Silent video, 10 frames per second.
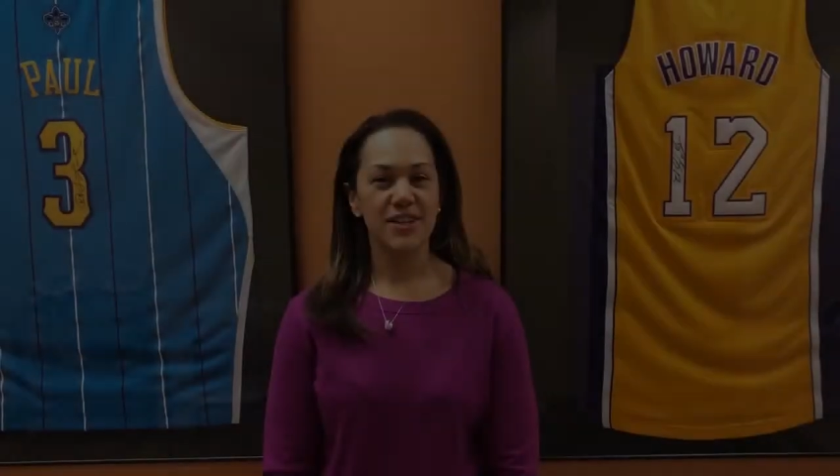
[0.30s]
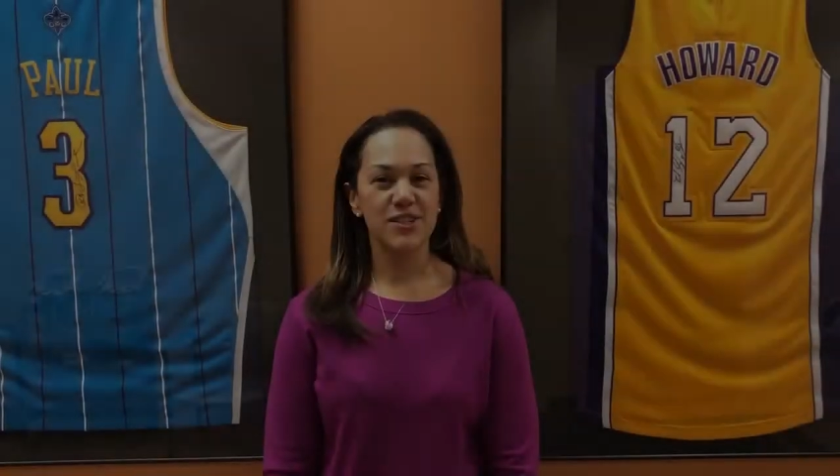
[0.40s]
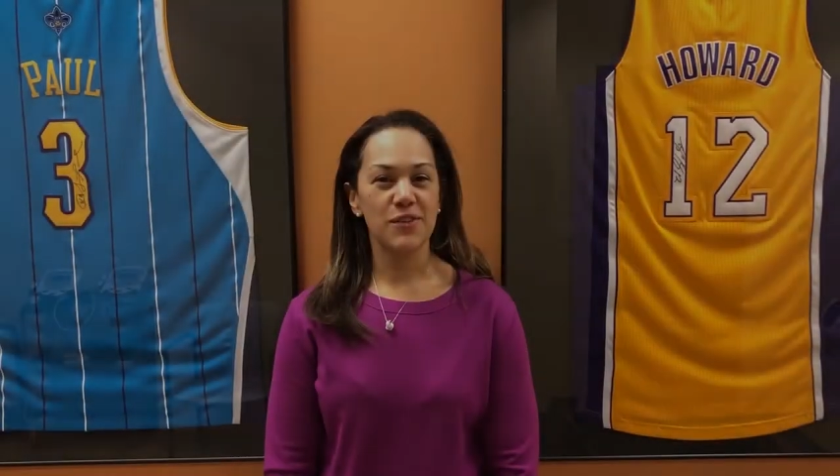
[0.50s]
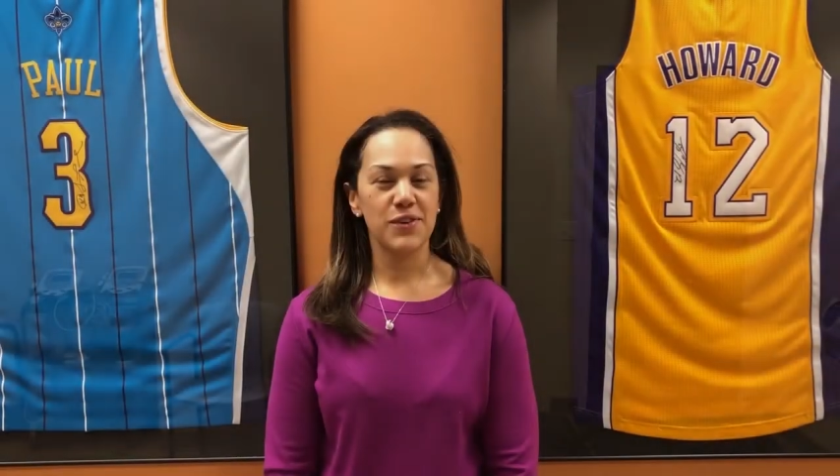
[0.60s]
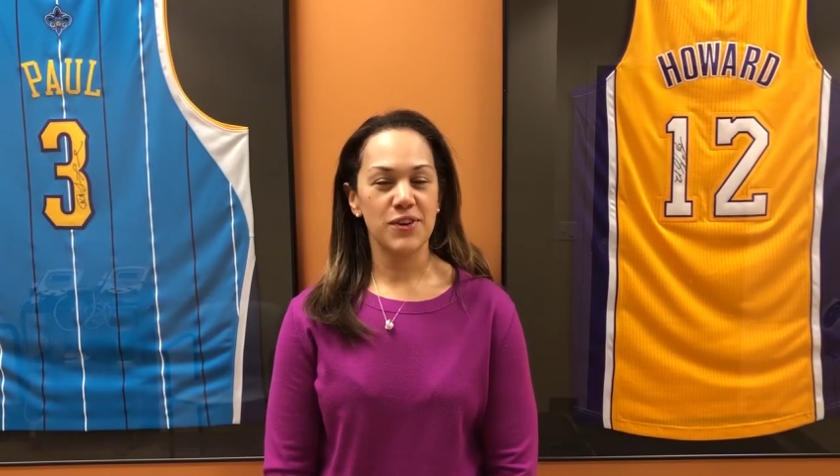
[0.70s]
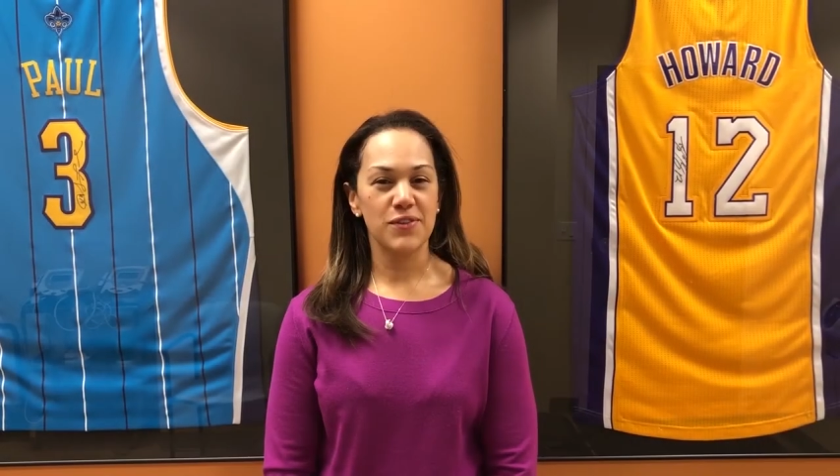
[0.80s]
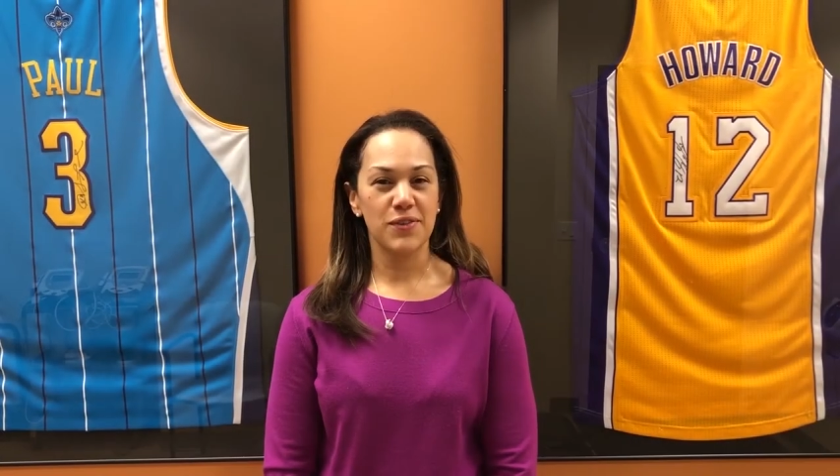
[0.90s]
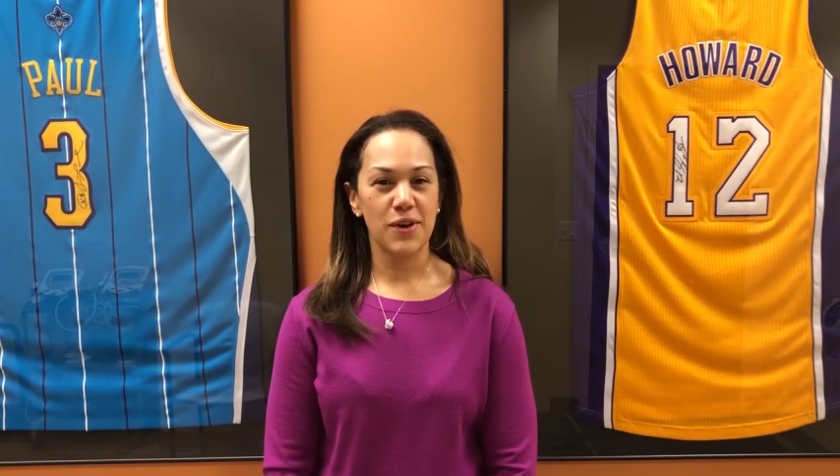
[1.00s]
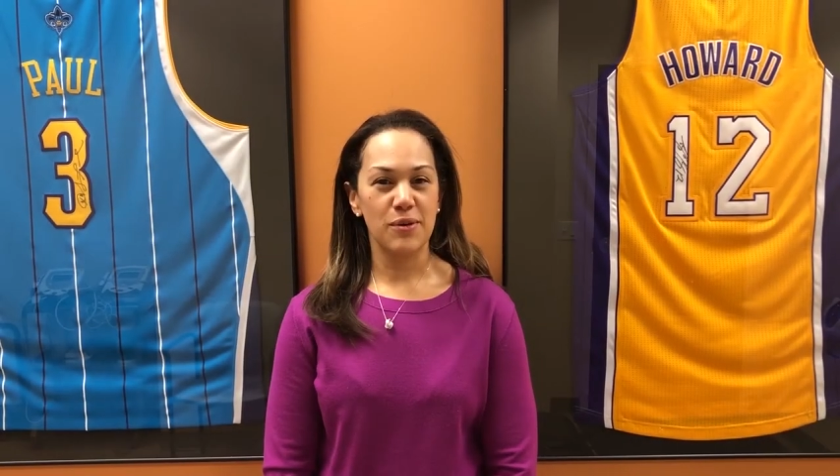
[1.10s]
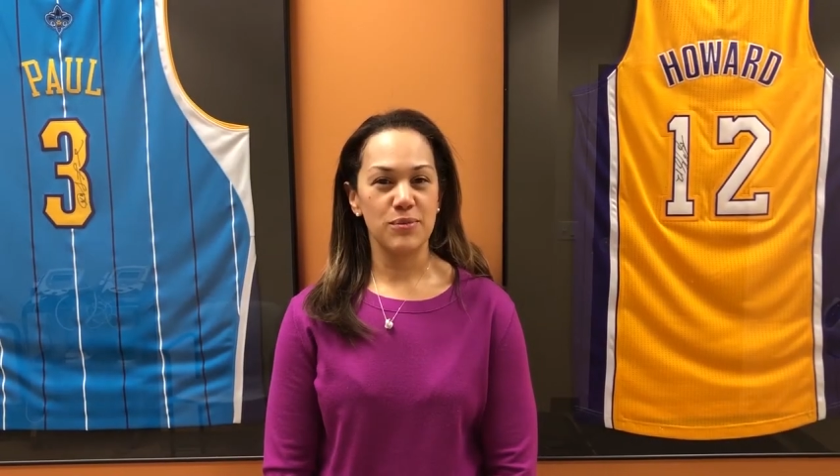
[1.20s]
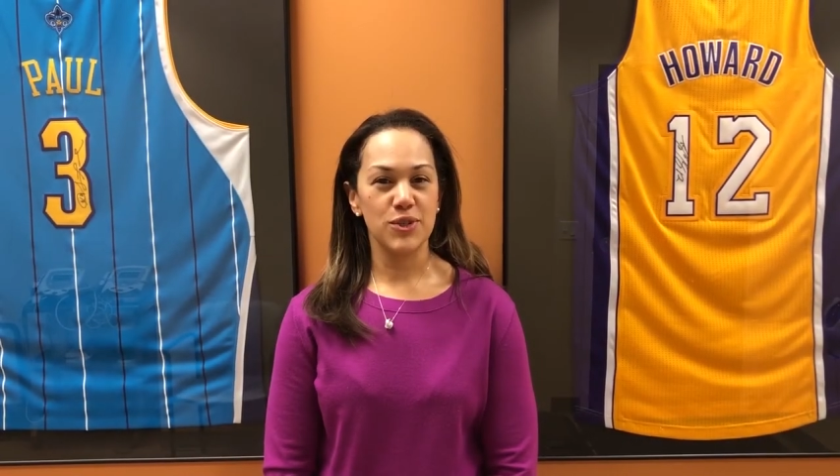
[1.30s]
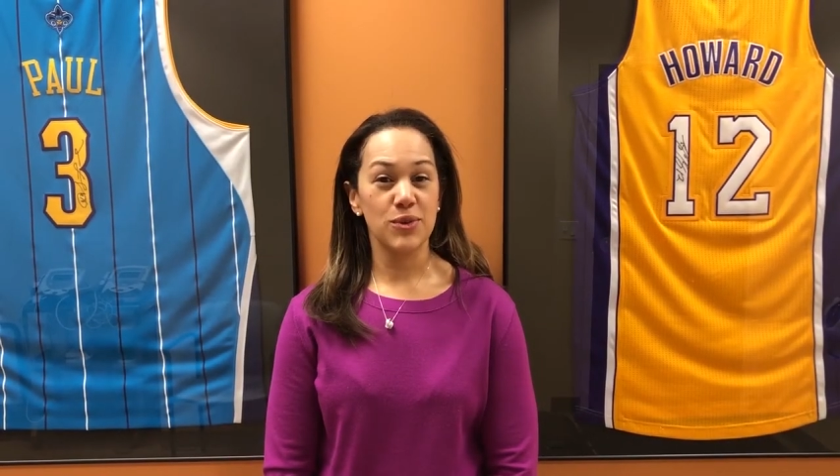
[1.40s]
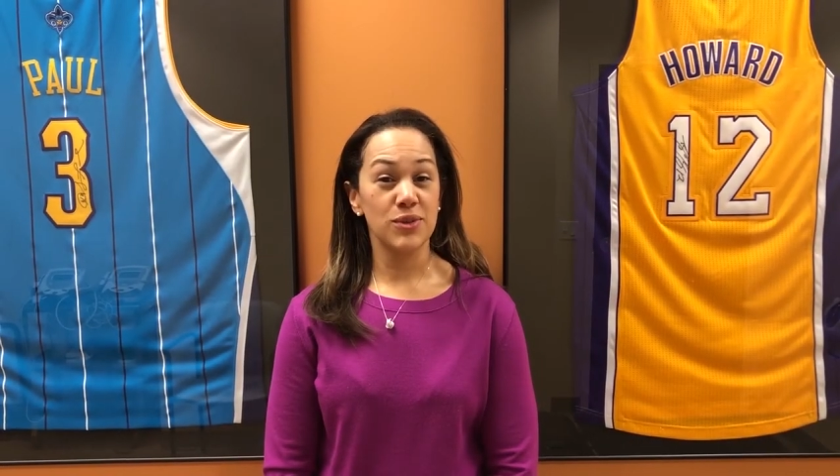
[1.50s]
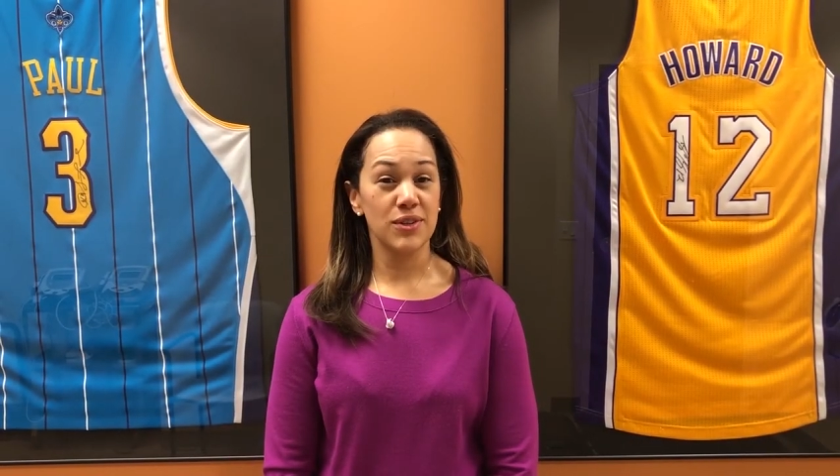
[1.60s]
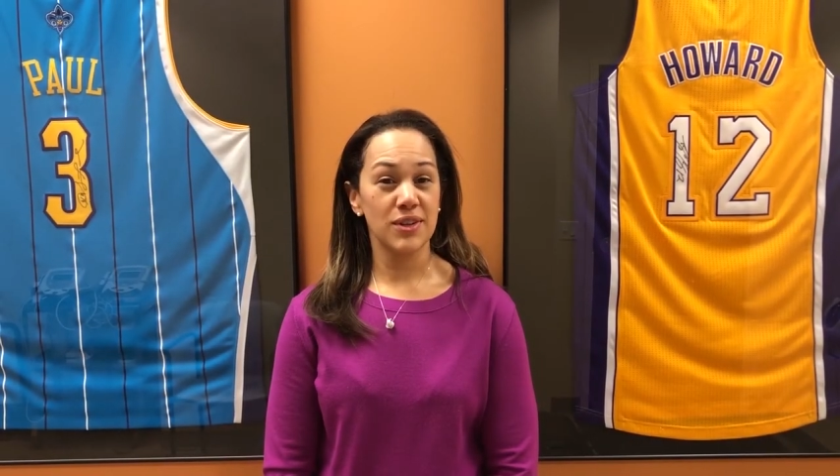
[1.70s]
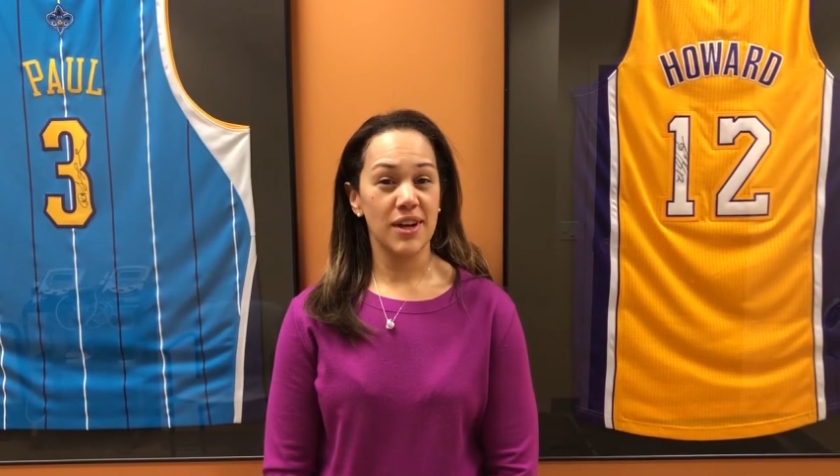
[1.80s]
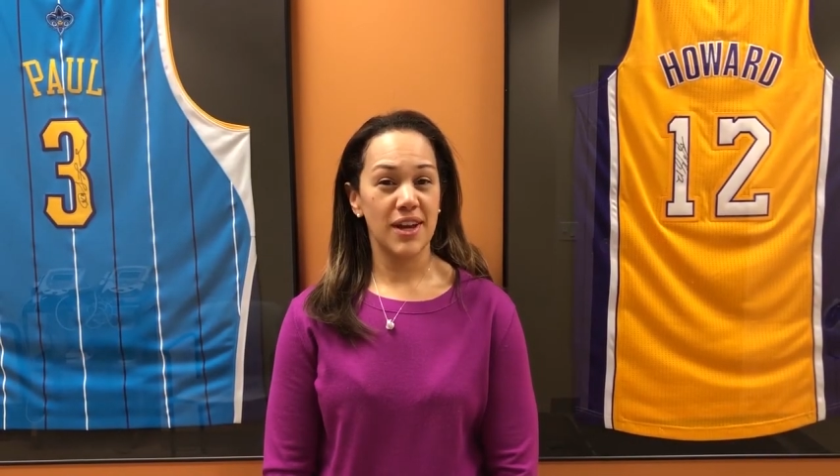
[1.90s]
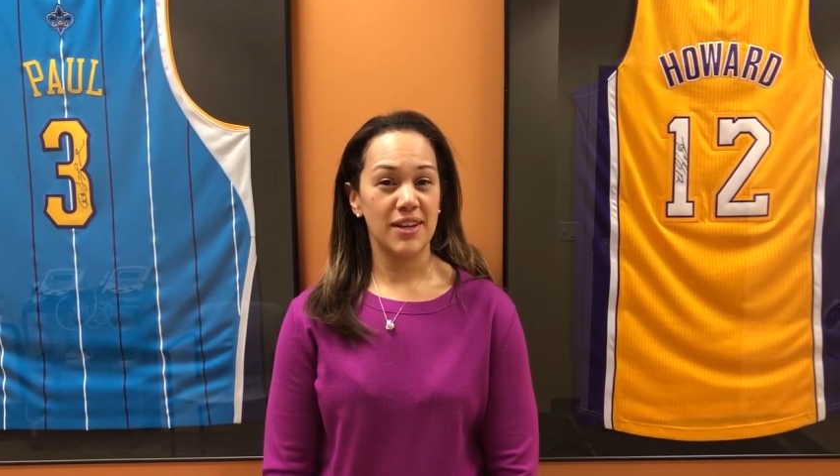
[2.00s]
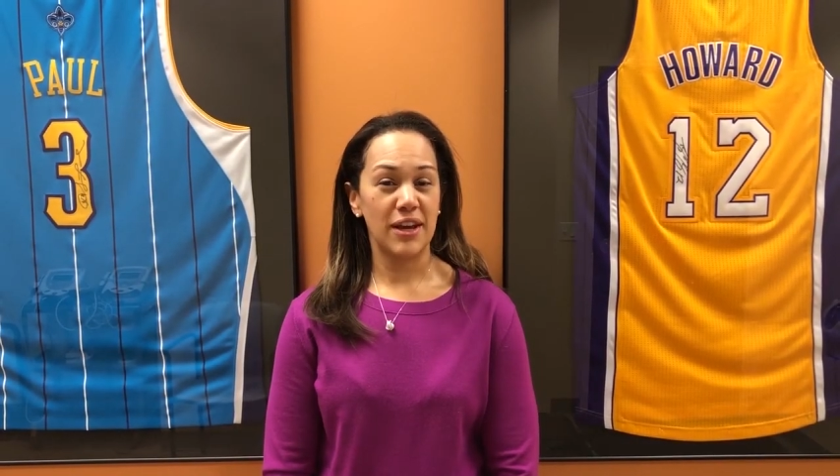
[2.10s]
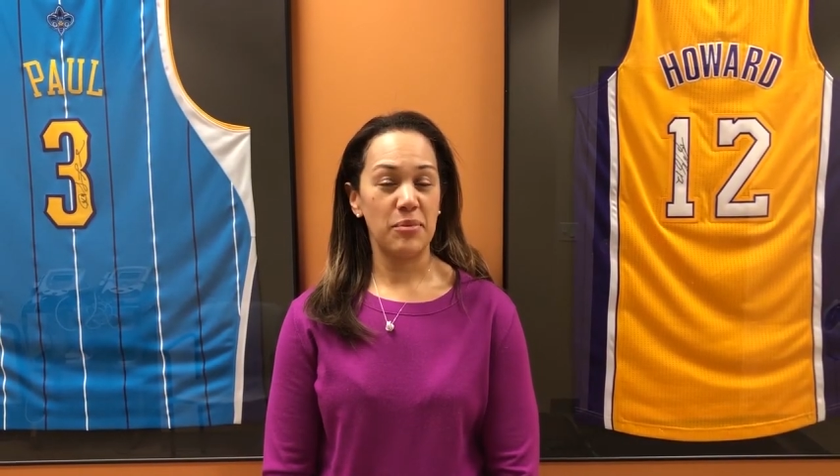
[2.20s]
suffered from shoulder
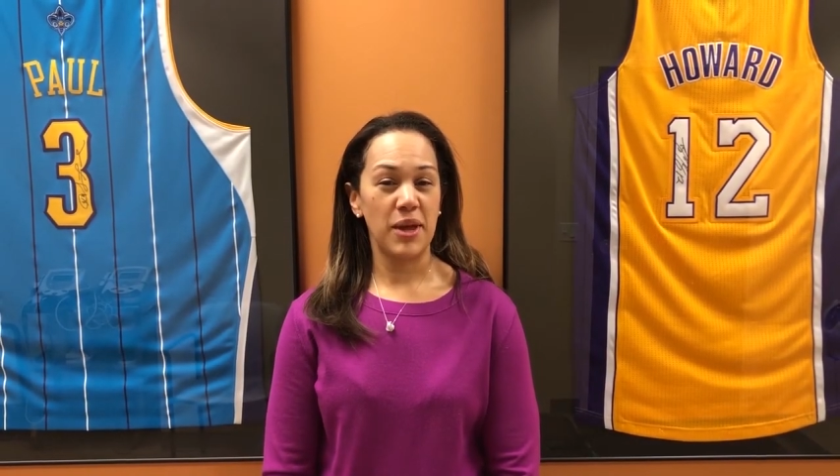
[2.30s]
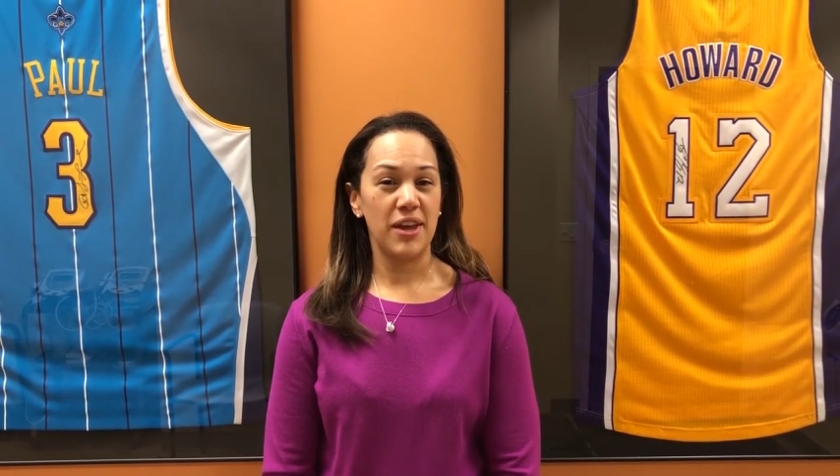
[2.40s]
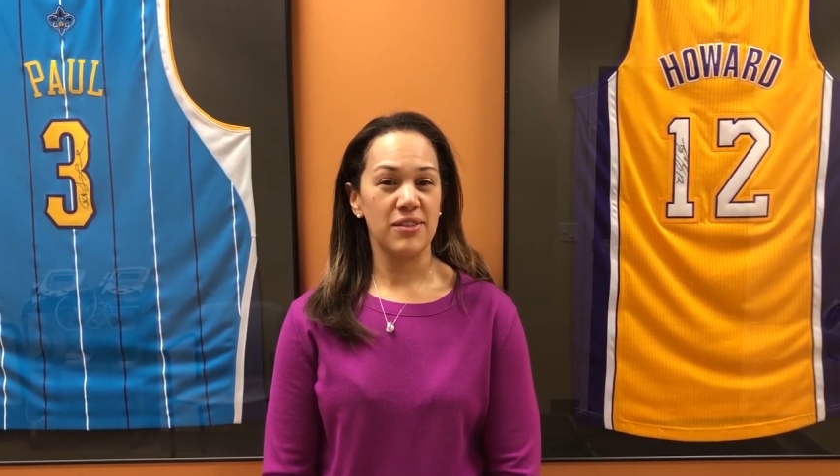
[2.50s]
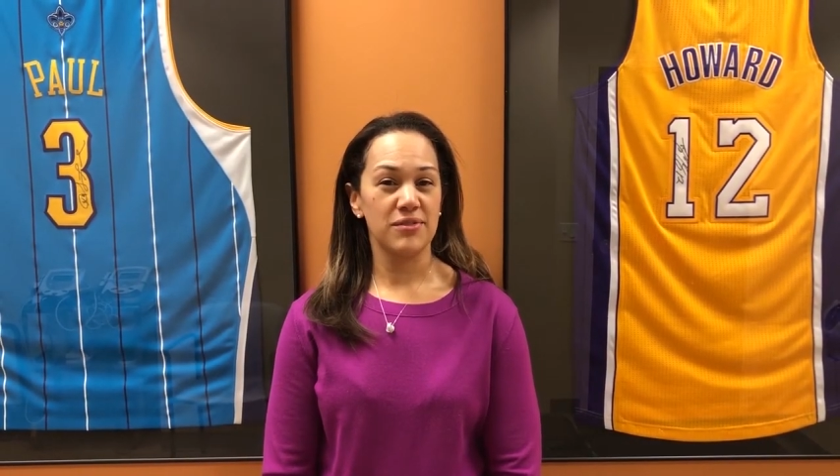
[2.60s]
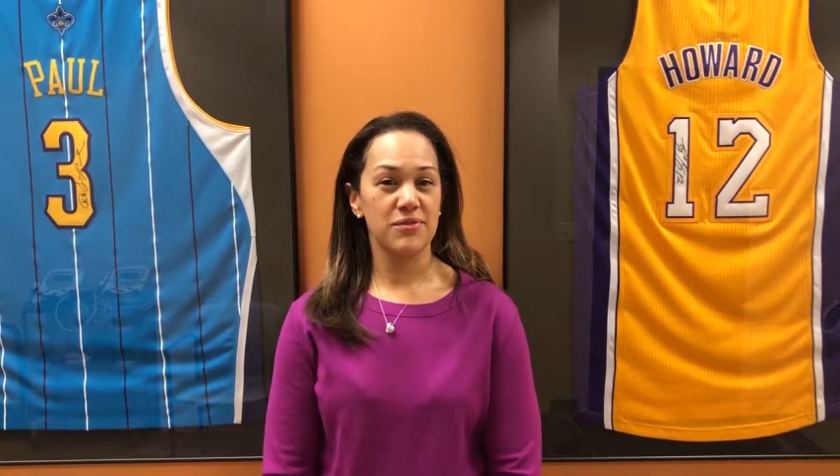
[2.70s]
and neck pain.